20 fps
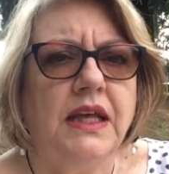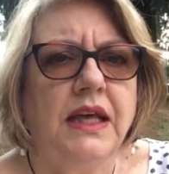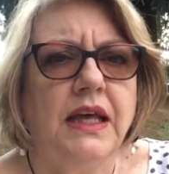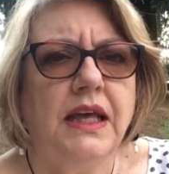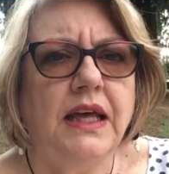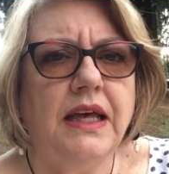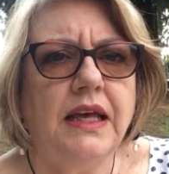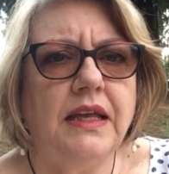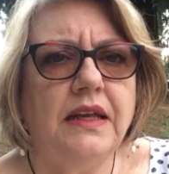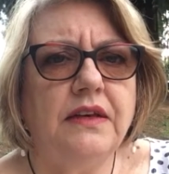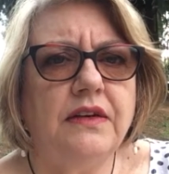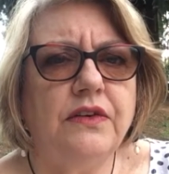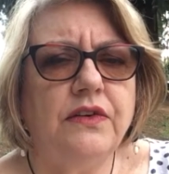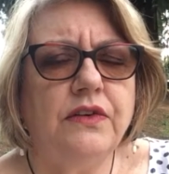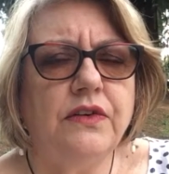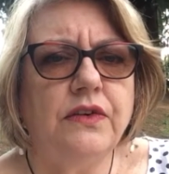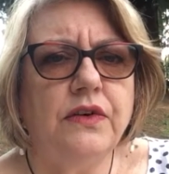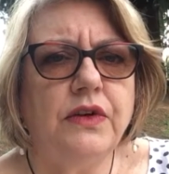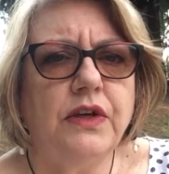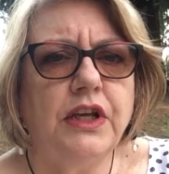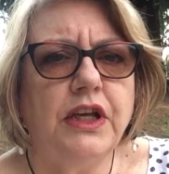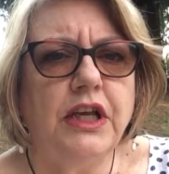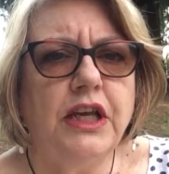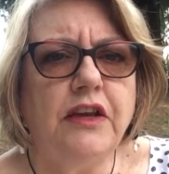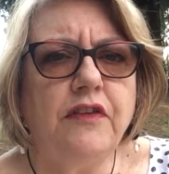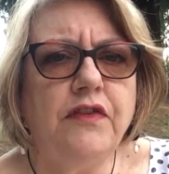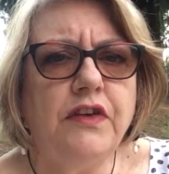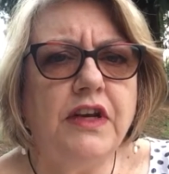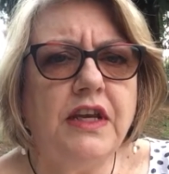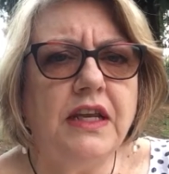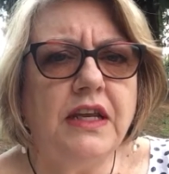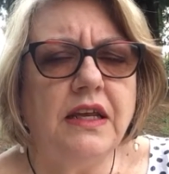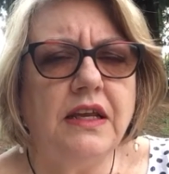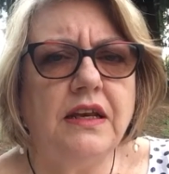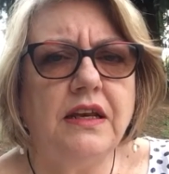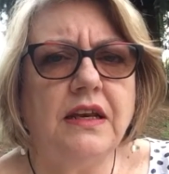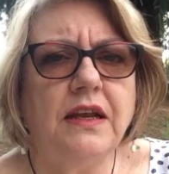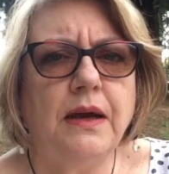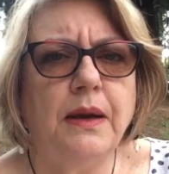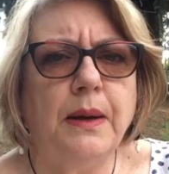And even
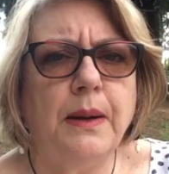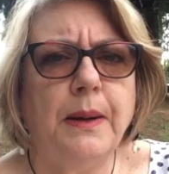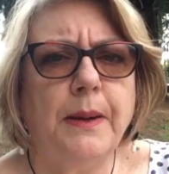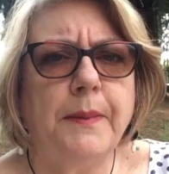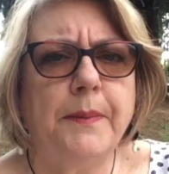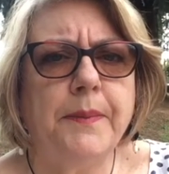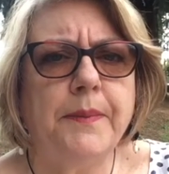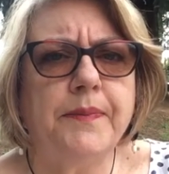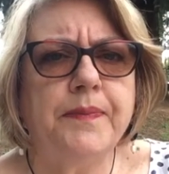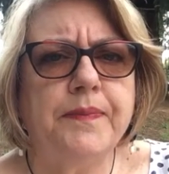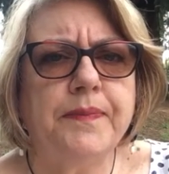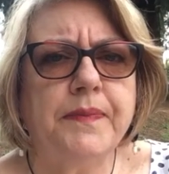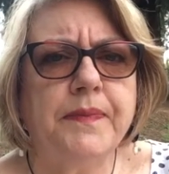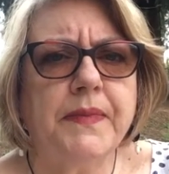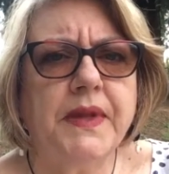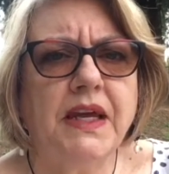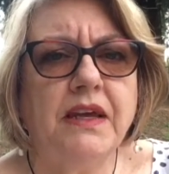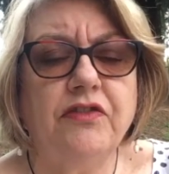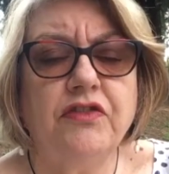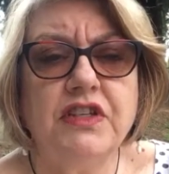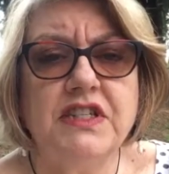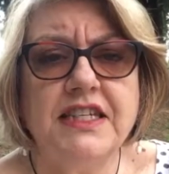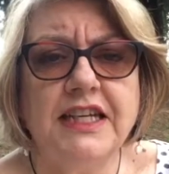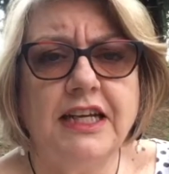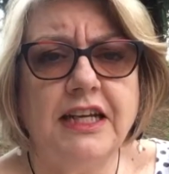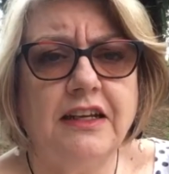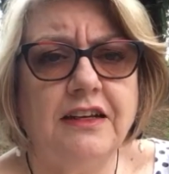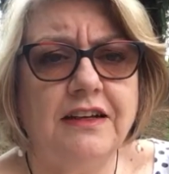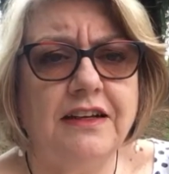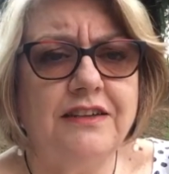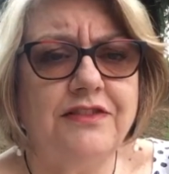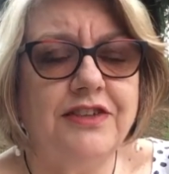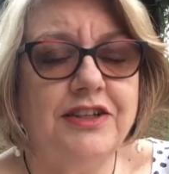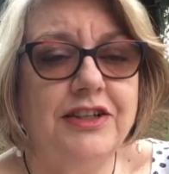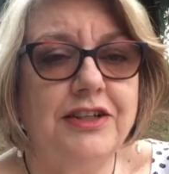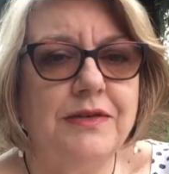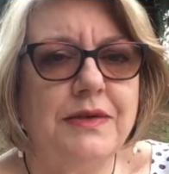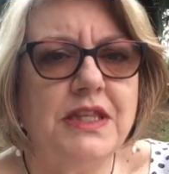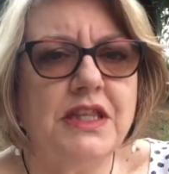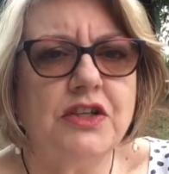in everyday life,
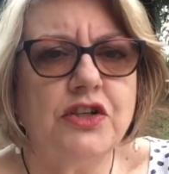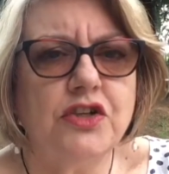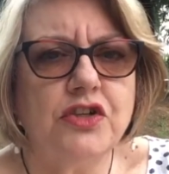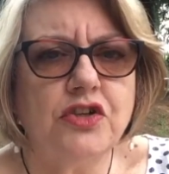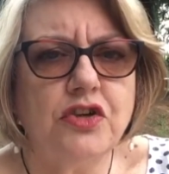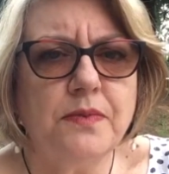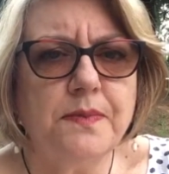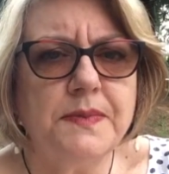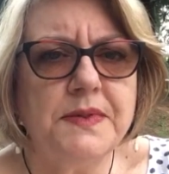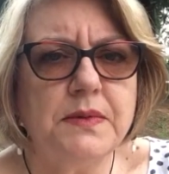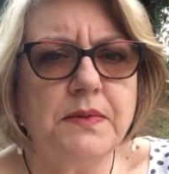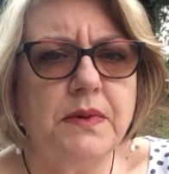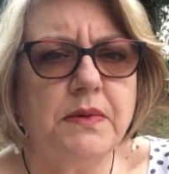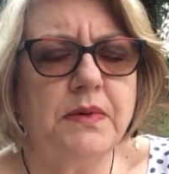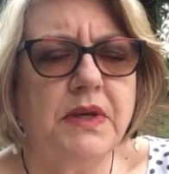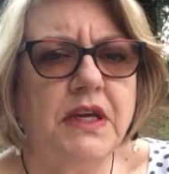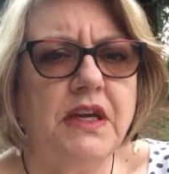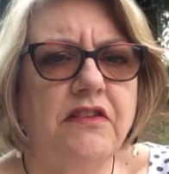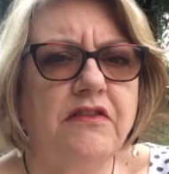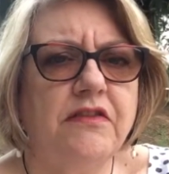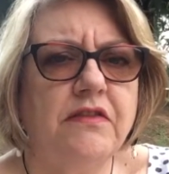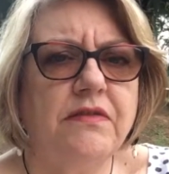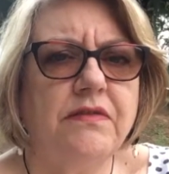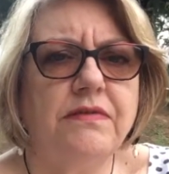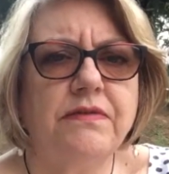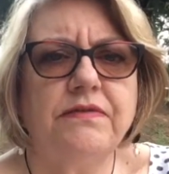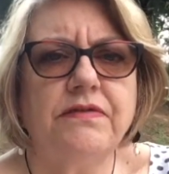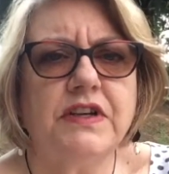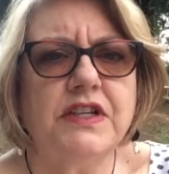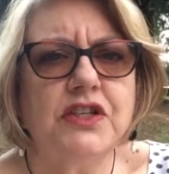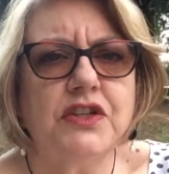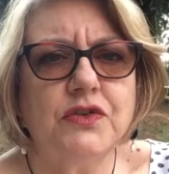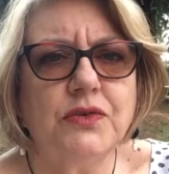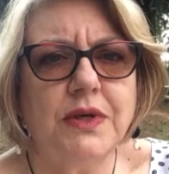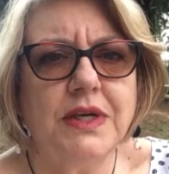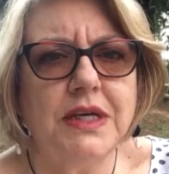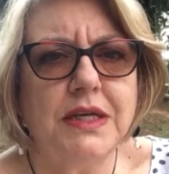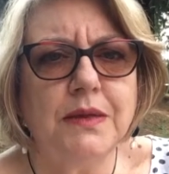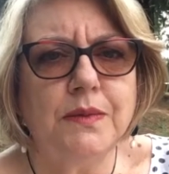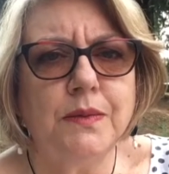in the shops, when we get
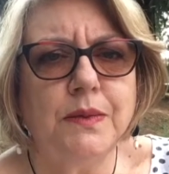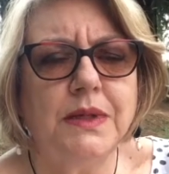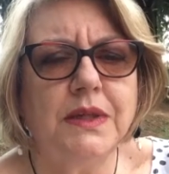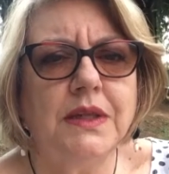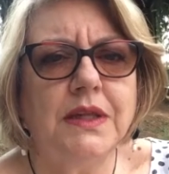frustrated with